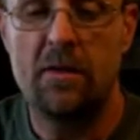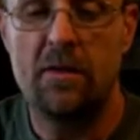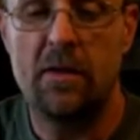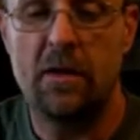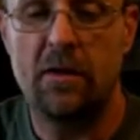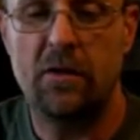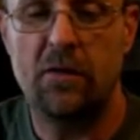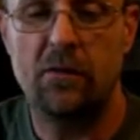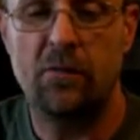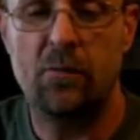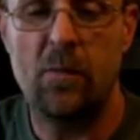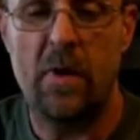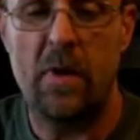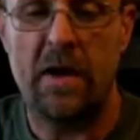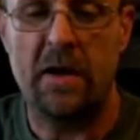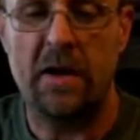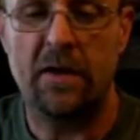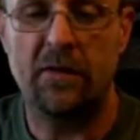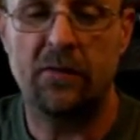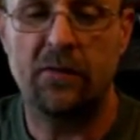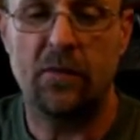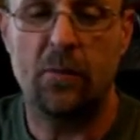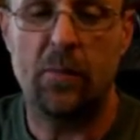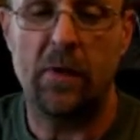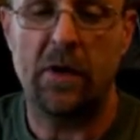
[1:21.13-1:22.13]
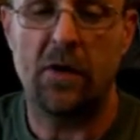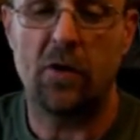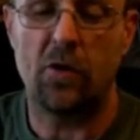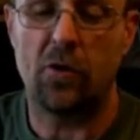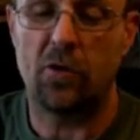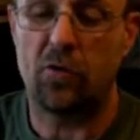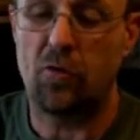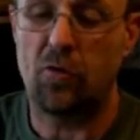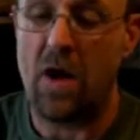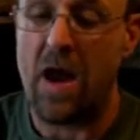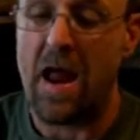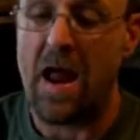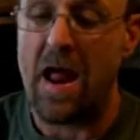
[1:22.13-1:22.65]
that you've made. It's a bigger
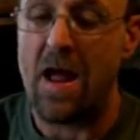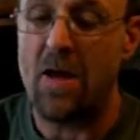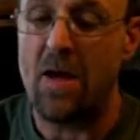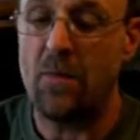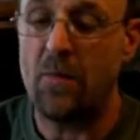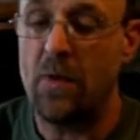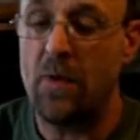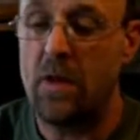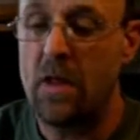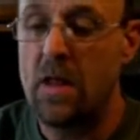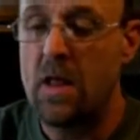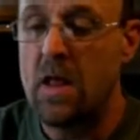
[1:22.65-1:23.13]
grab.